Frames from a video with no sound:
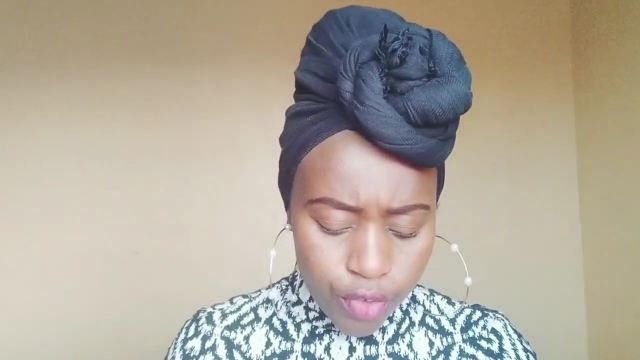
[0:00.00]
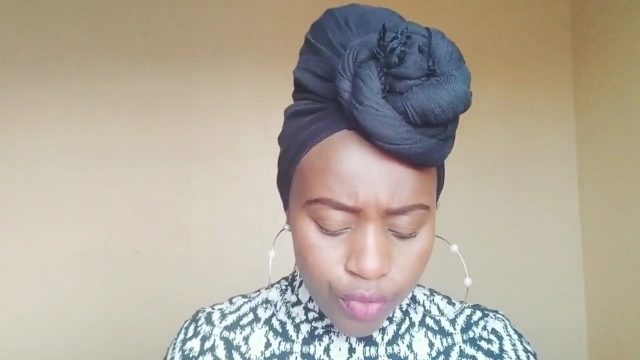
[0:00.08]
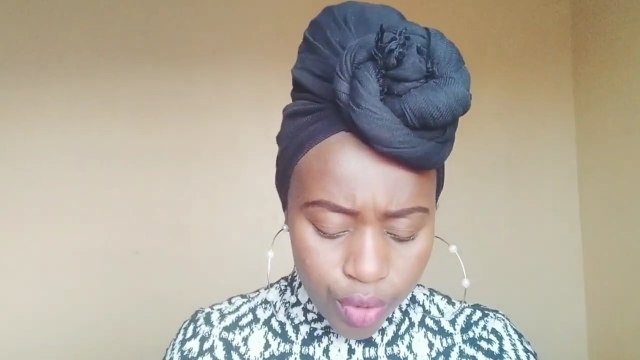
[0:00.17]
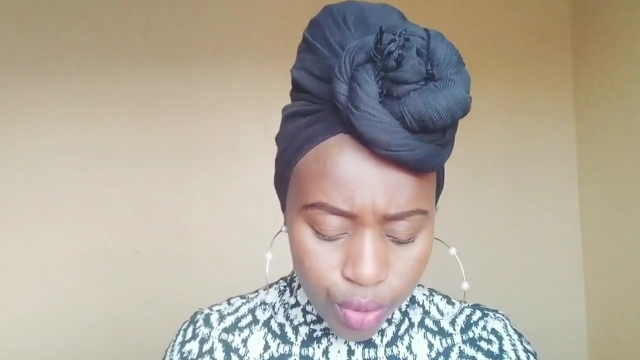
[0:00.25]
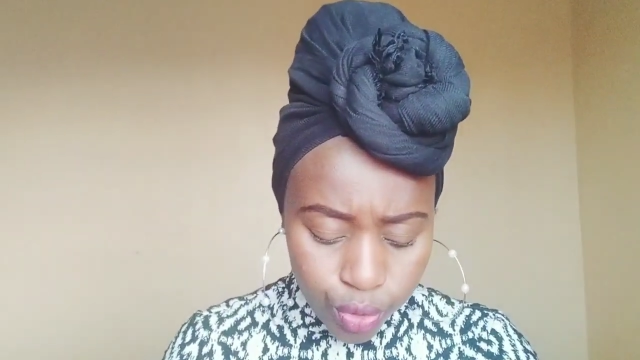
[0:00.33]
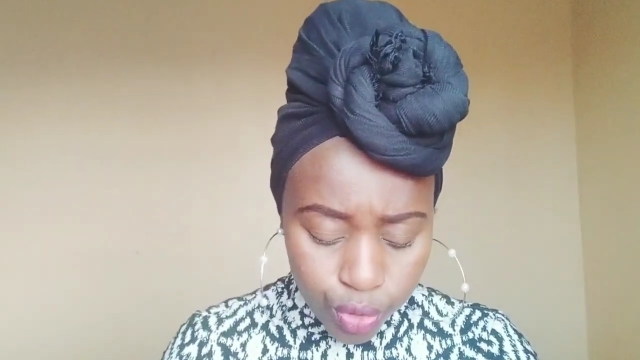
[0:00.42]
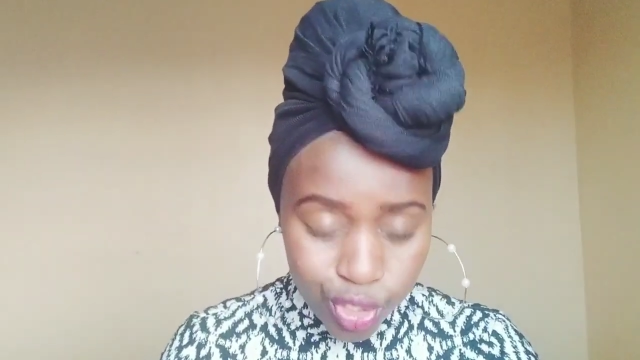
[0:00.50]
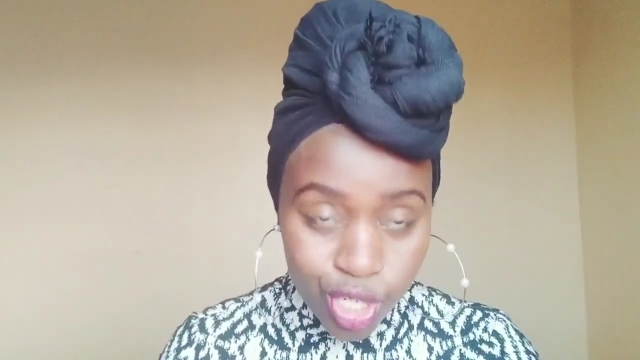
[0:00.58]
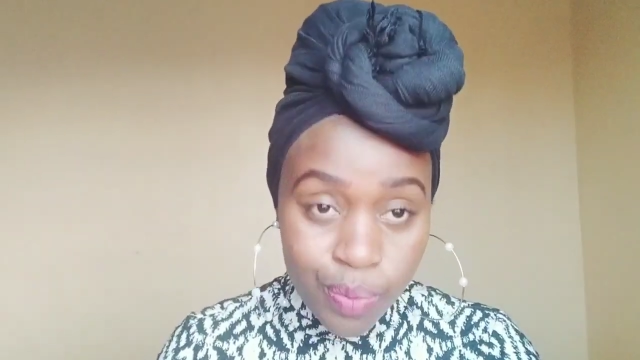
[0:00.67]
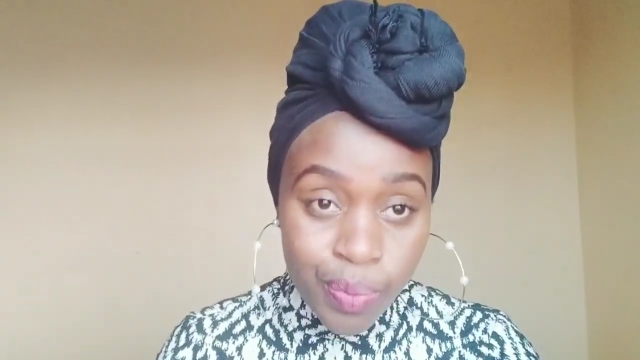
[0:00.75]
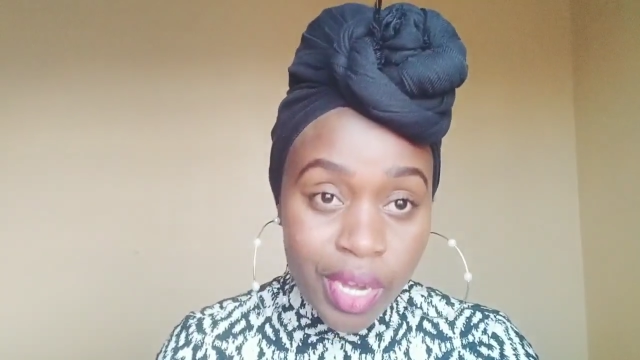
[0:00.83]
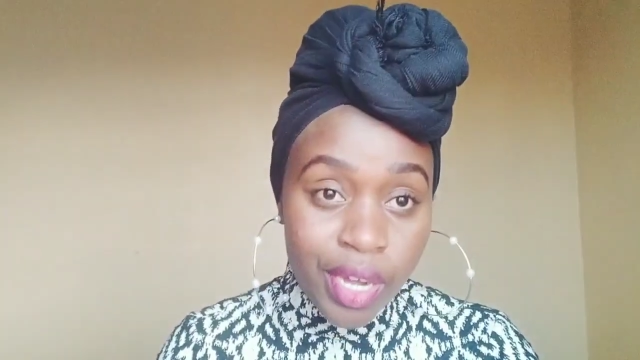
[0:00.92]
for you to
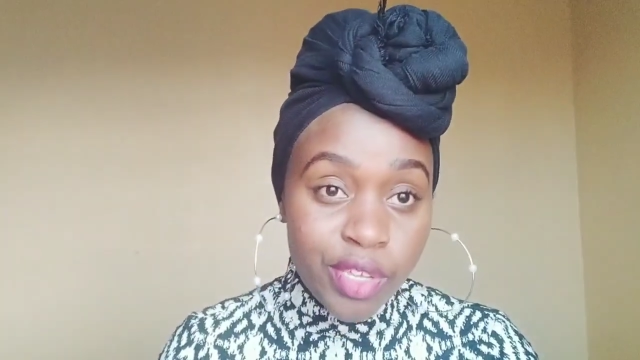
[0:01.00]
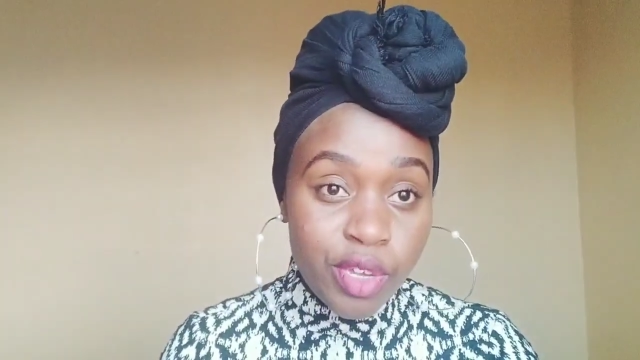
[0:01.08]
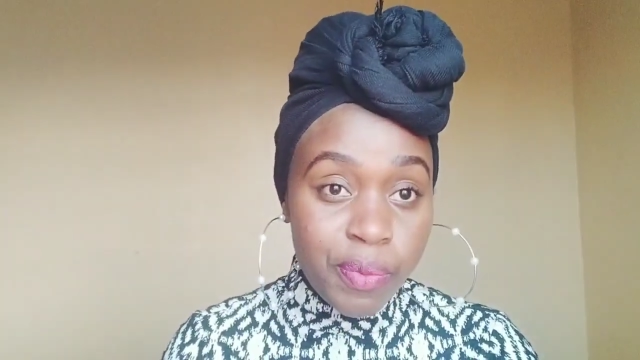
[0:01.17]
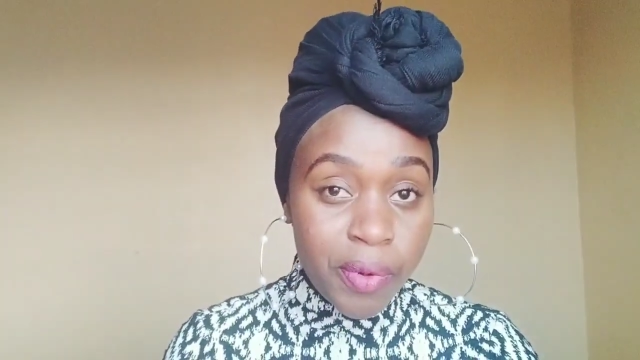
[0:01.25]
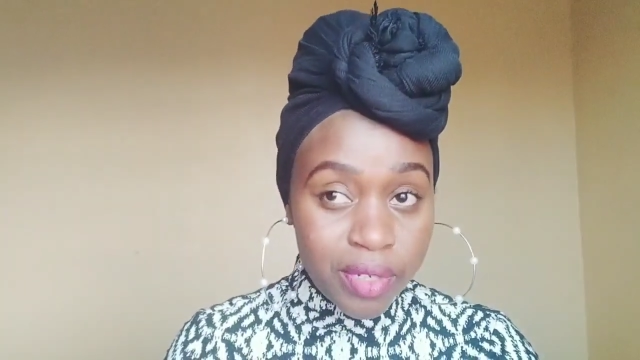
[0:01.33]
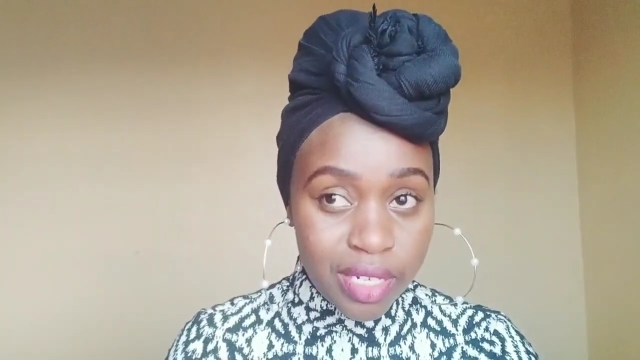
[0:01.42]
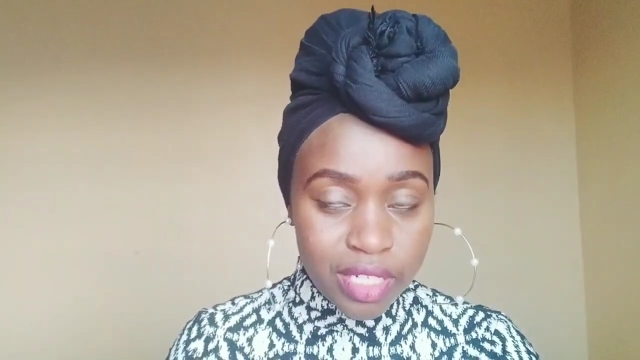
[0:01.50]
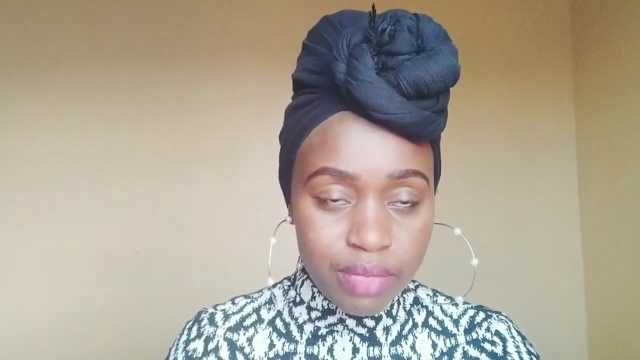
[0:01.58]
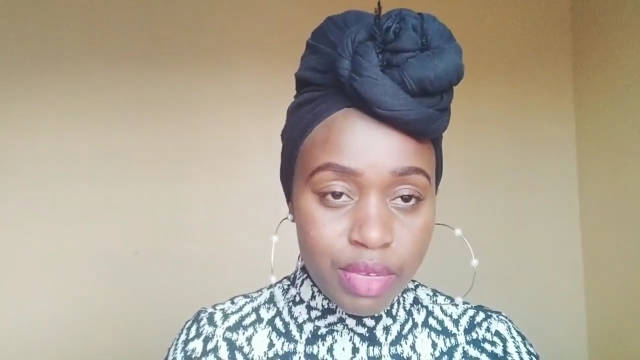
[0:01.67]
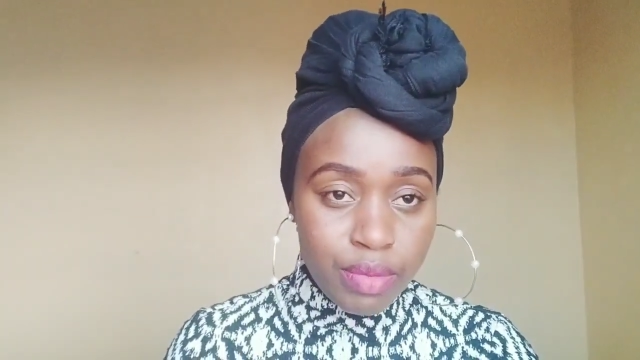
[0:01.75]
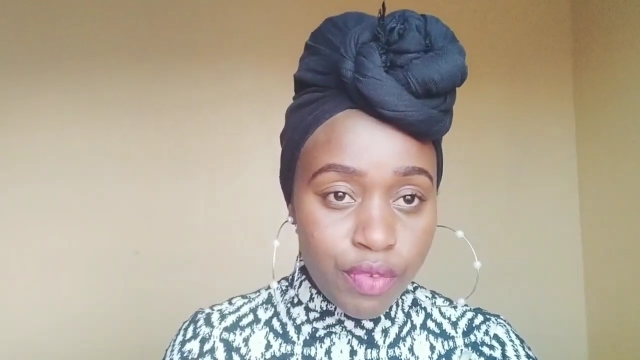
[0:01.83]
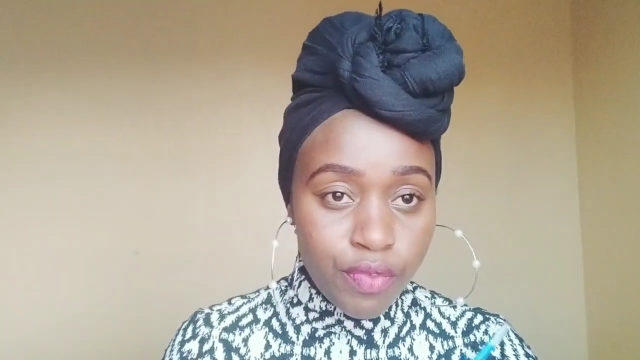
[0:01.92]
ship uh, your product
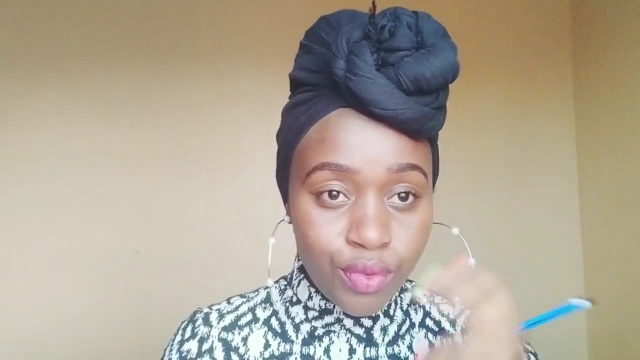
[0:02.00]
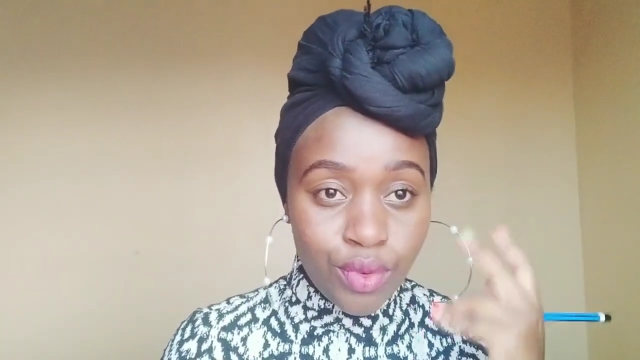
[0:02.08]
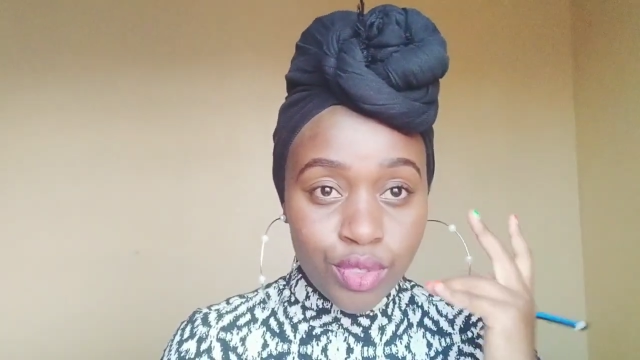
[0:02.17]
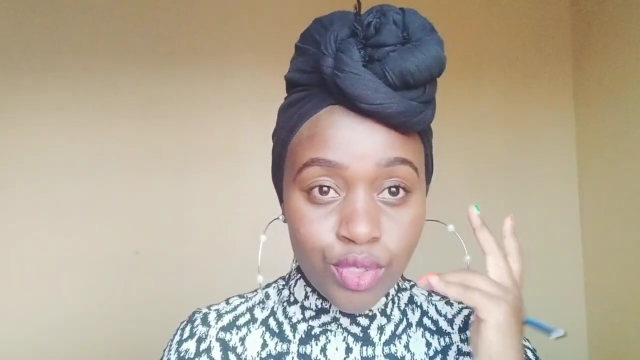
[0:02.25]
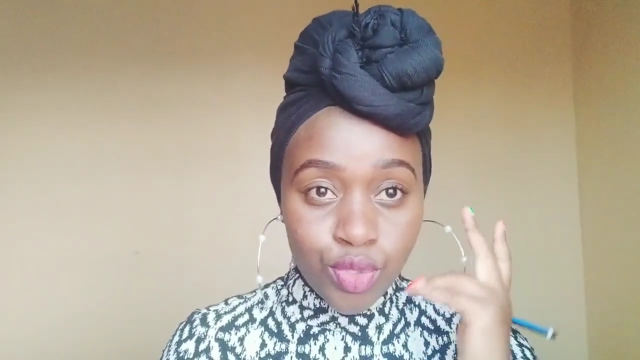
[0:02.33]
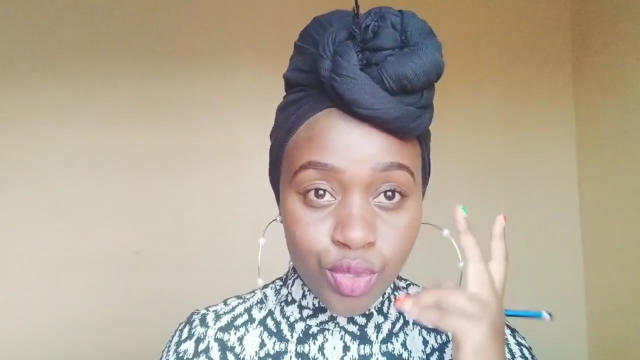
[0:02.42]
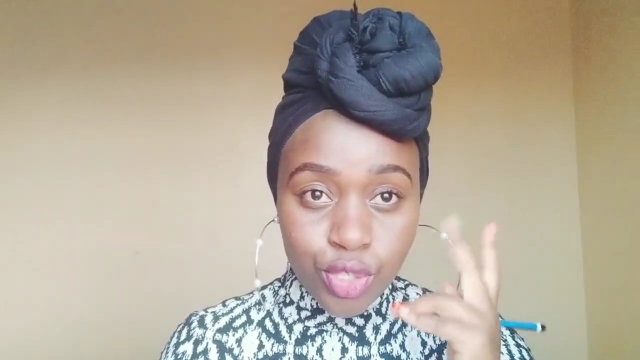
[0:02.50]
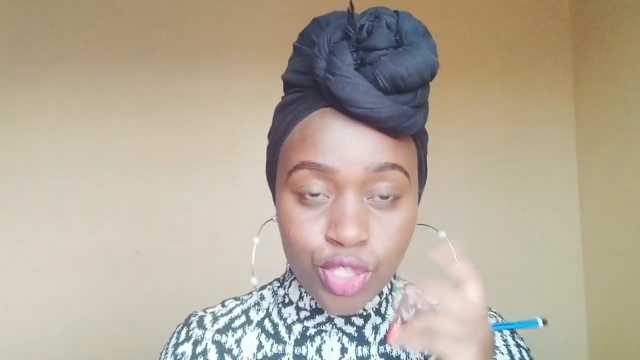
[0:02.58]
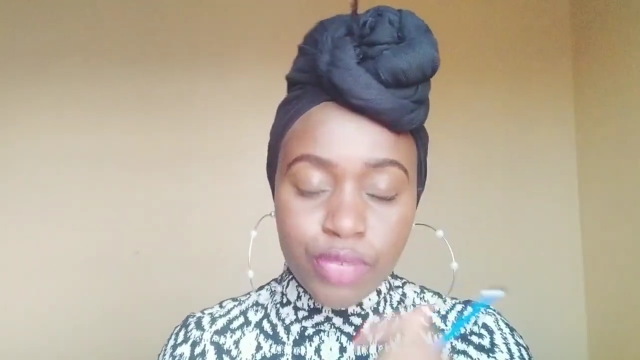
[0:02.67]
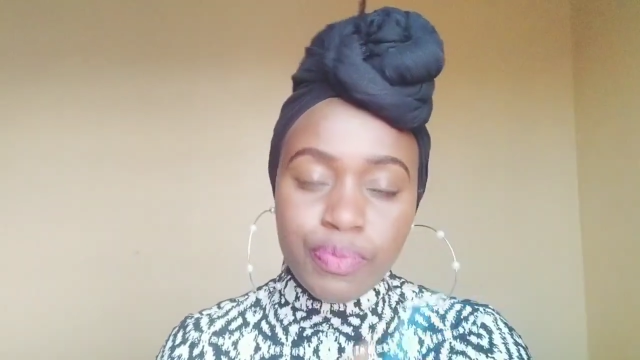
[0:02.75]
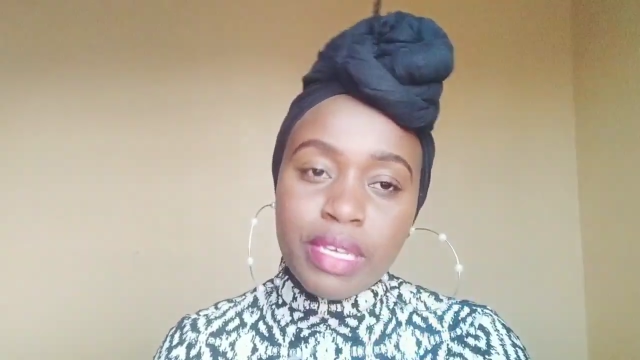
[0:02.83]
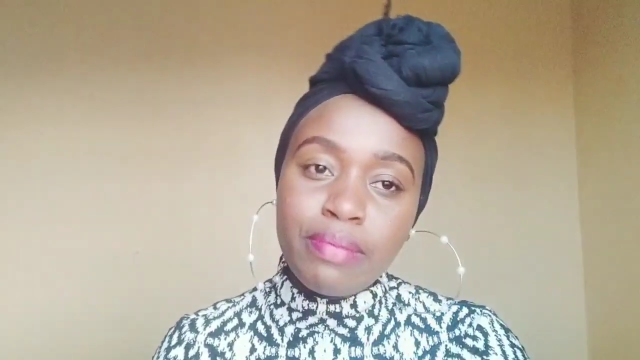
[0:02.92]
remember we've got two
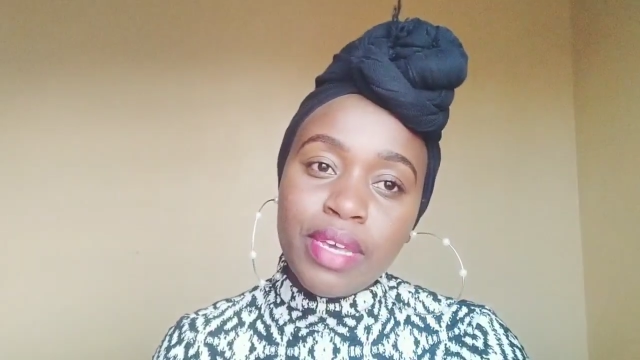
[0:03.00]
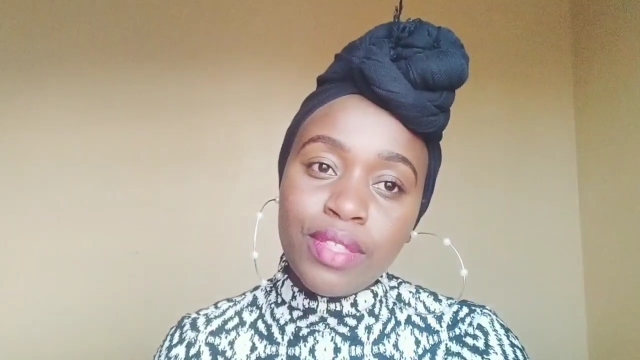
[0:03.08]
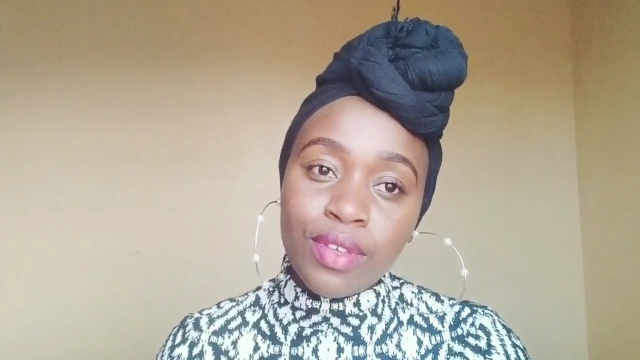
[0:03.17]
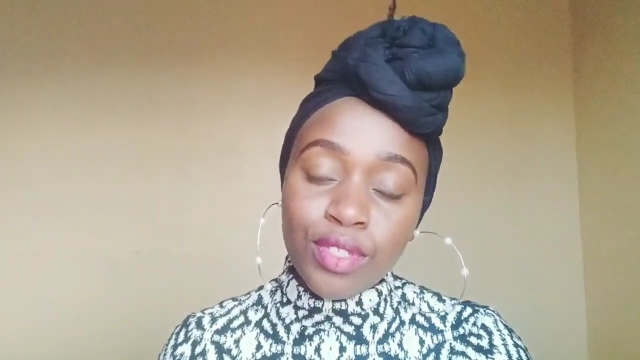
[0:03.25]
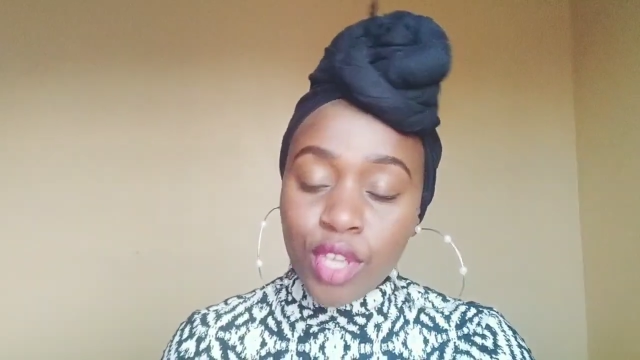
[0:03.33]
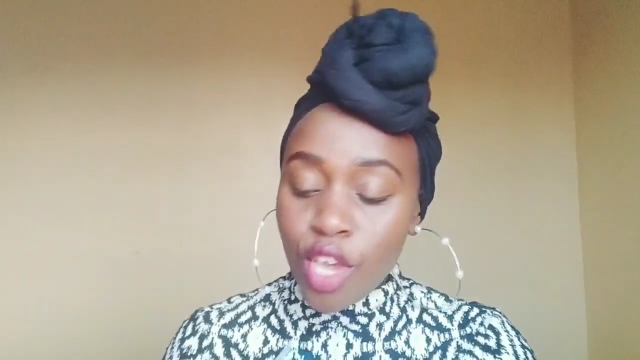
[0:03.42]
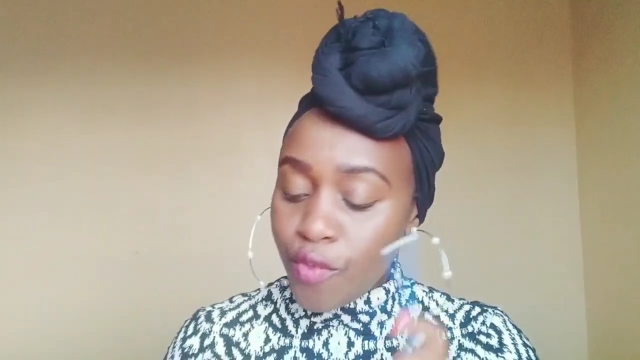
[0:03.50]
shipping methods